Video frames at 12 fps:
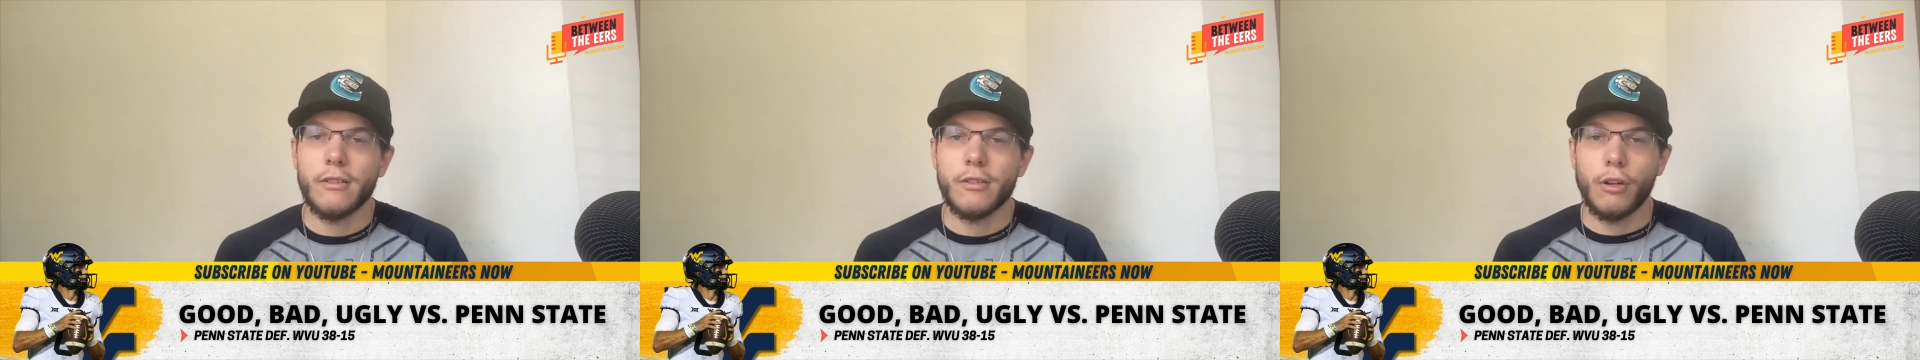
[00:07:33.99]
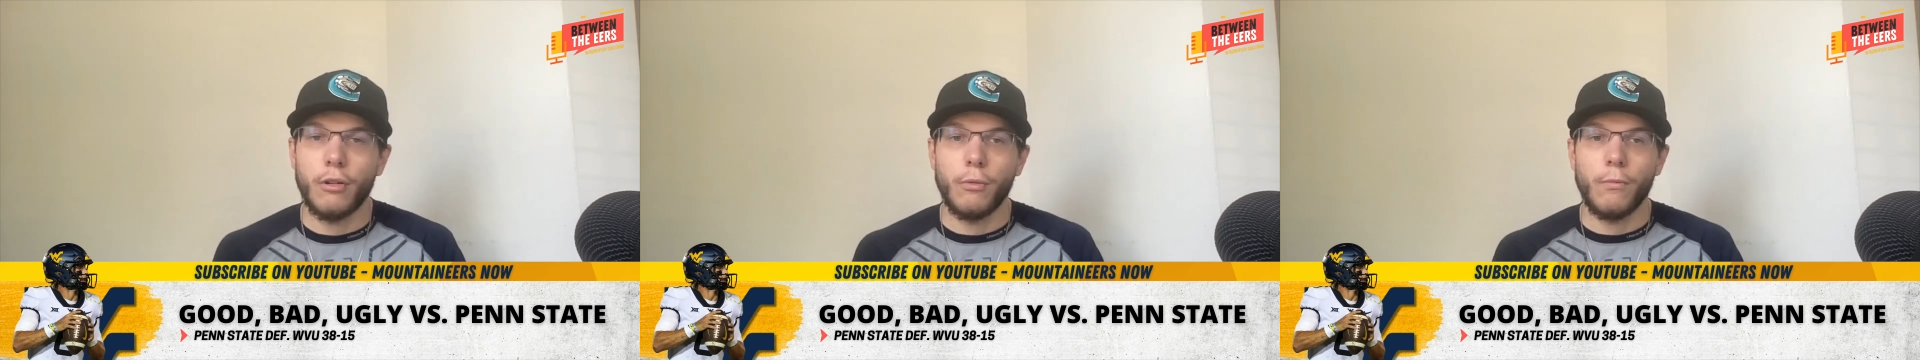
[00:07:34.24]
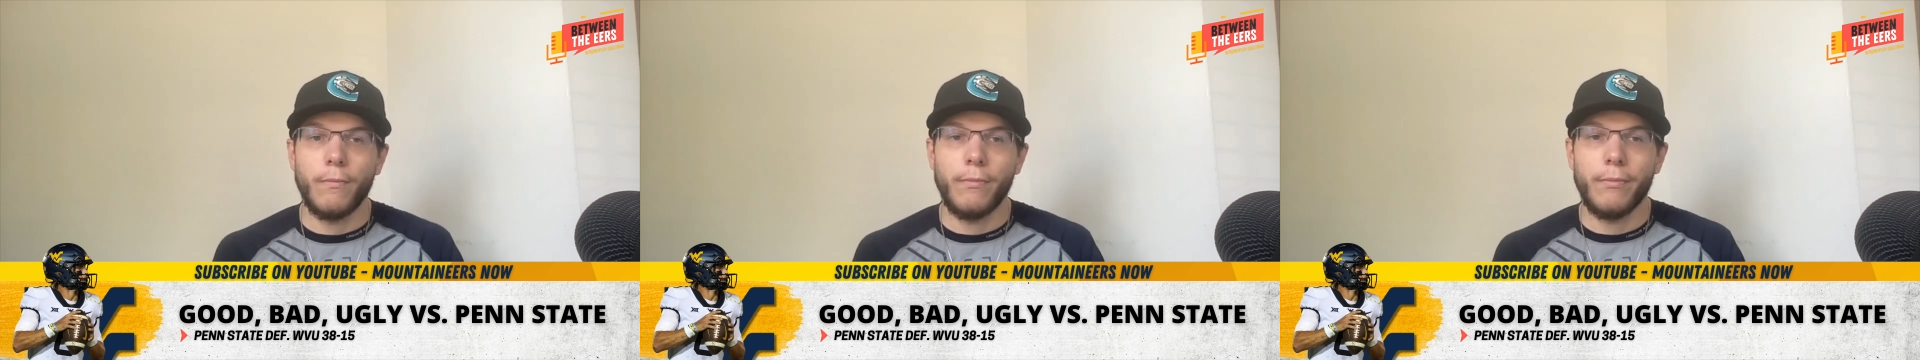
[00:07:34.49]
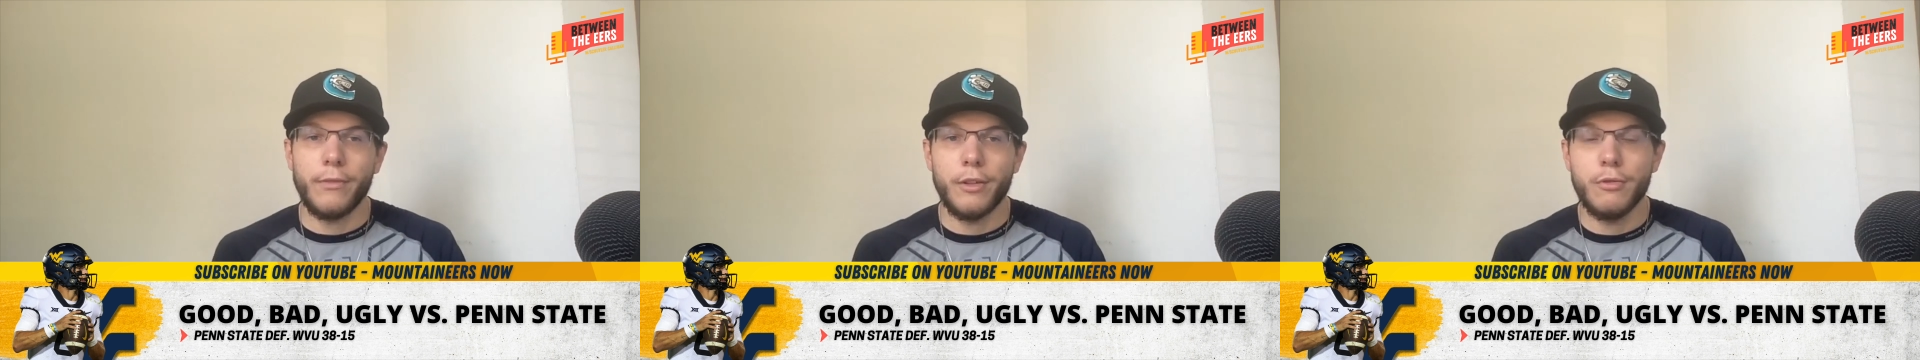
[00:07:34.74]
So
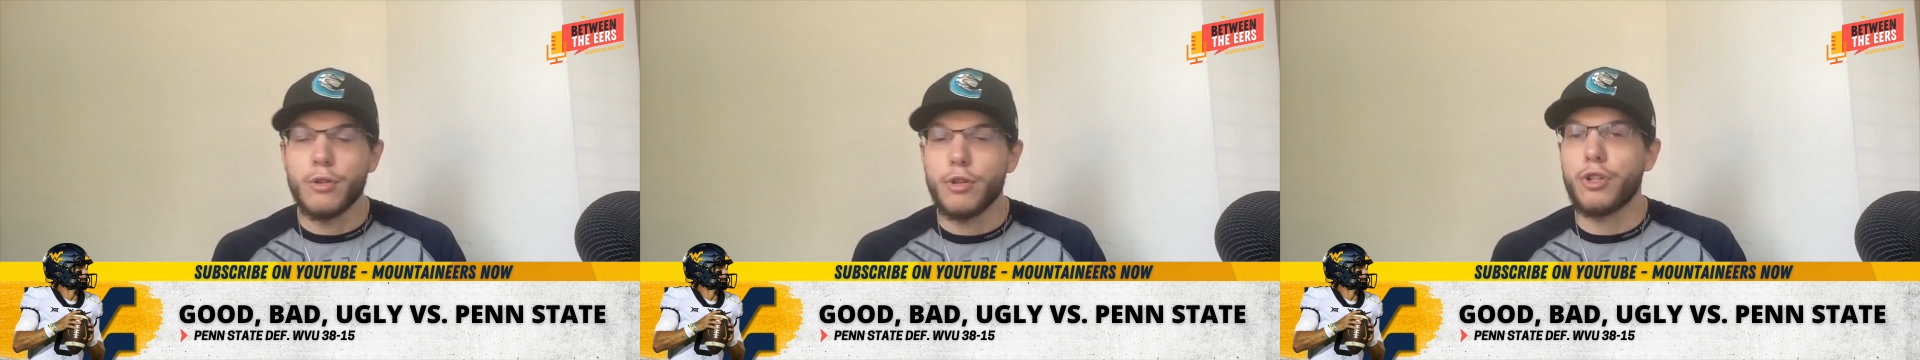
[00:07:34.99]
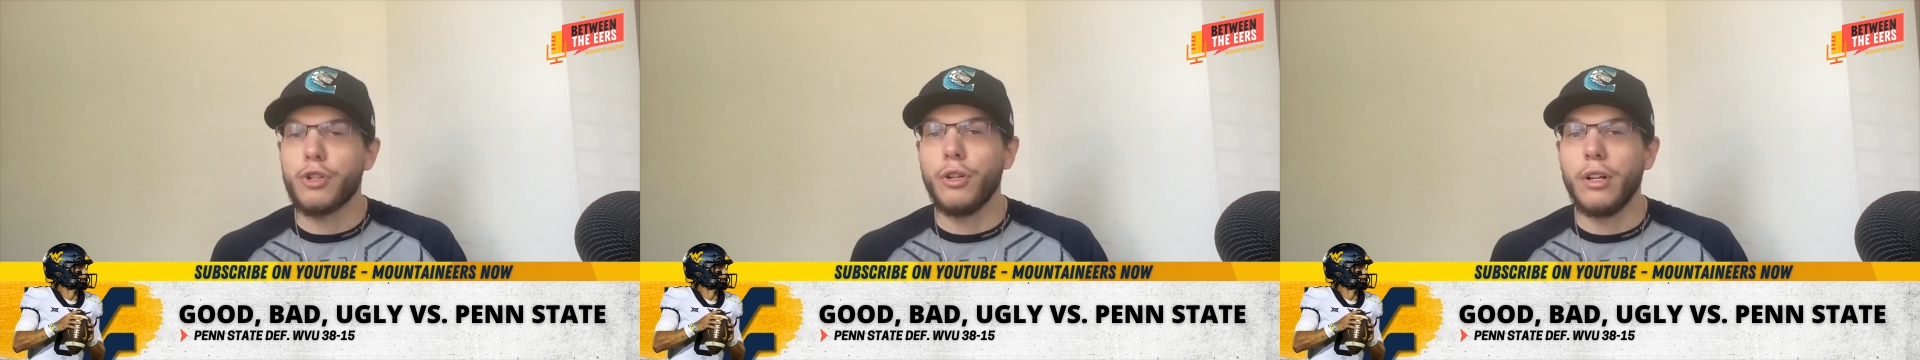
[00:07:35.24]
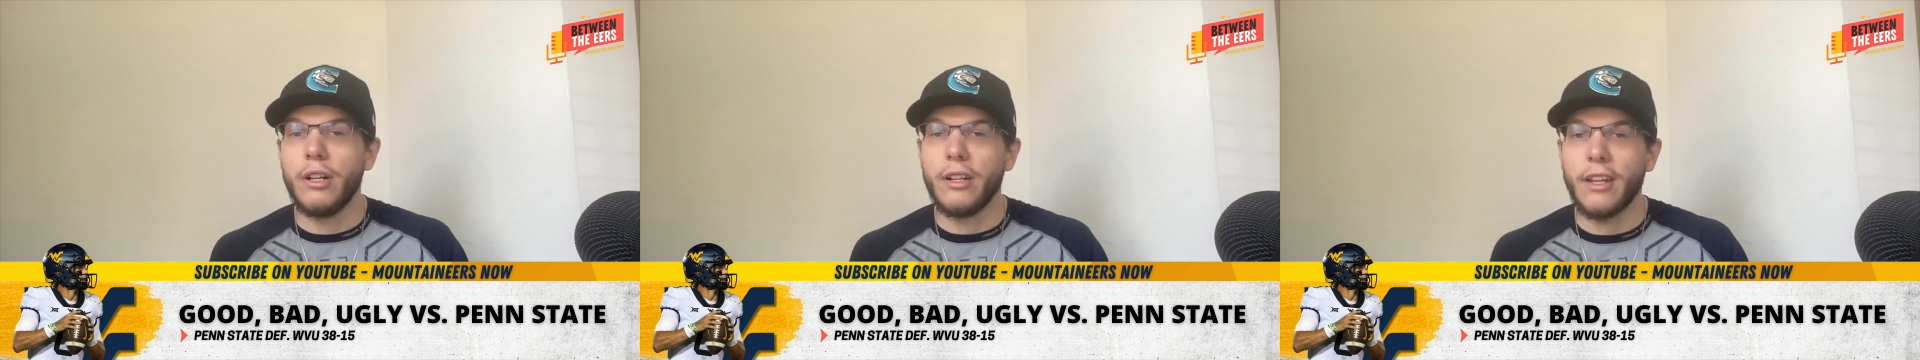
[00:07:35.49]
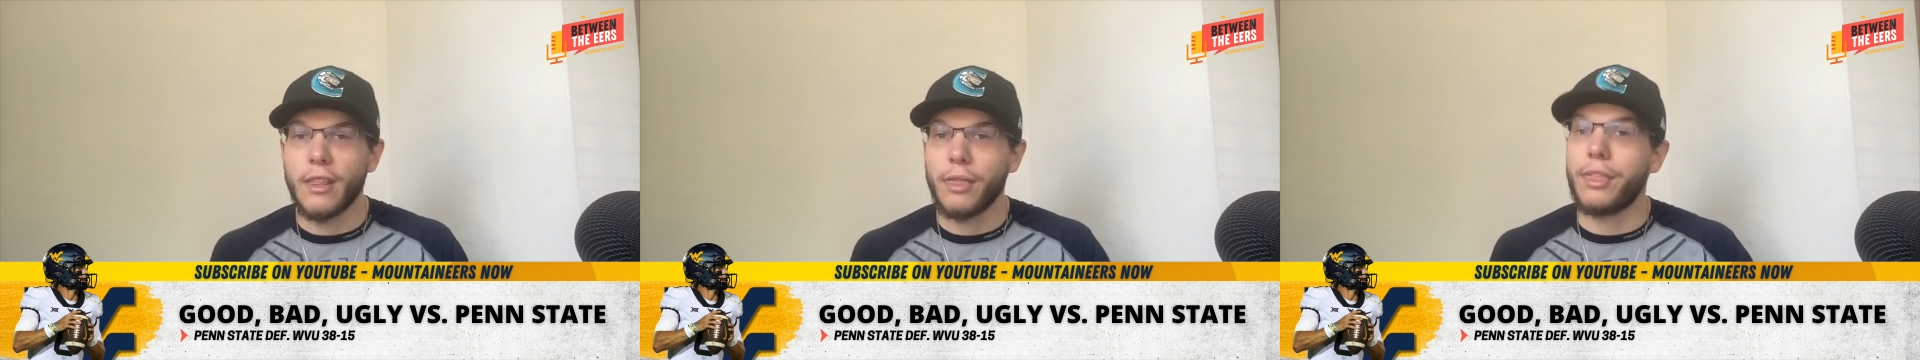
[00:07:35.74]
you should,
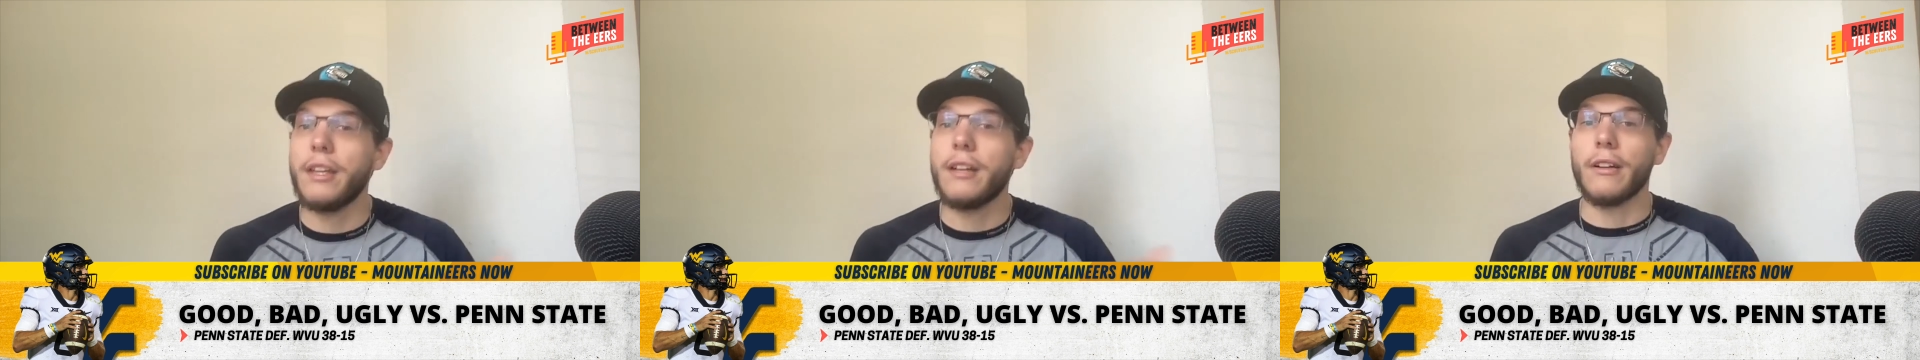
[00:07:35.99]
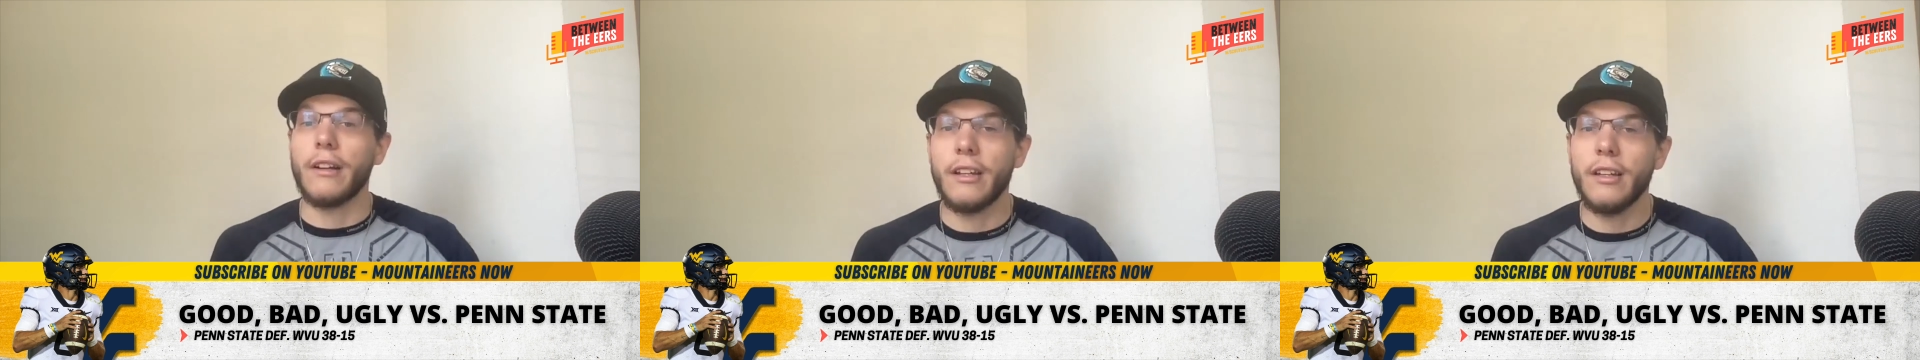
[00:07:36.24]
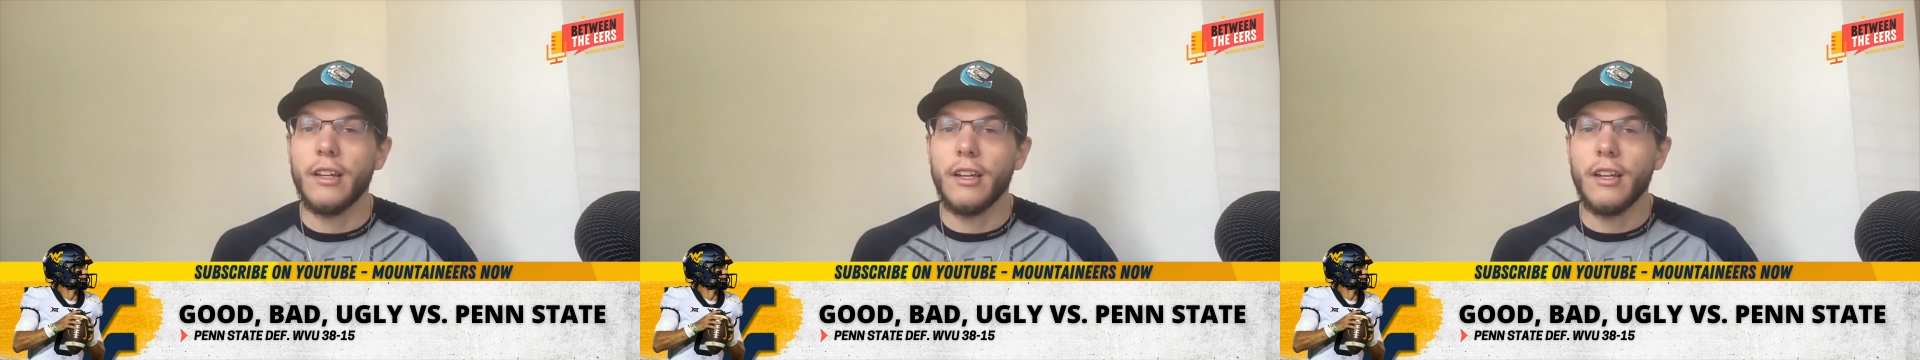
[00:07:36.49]
in theory,